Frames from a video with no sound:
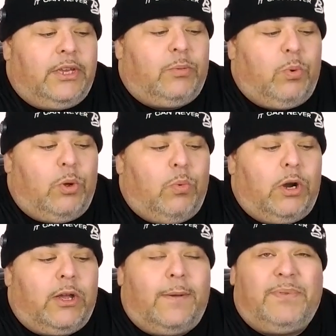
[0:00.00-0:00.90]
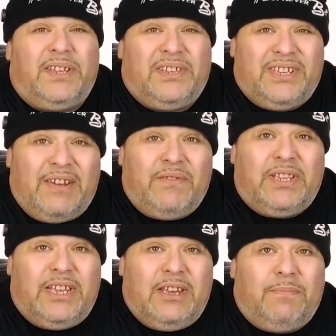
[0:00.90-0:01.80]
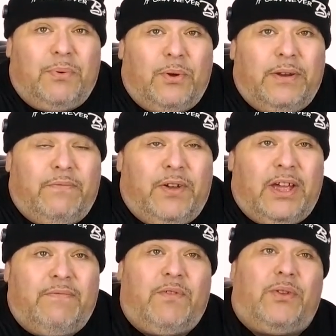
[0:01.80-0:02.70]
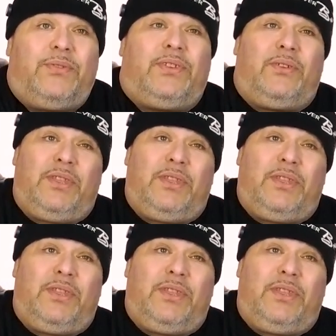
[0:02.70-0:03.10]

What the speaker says: This will work up to 17.5 volts.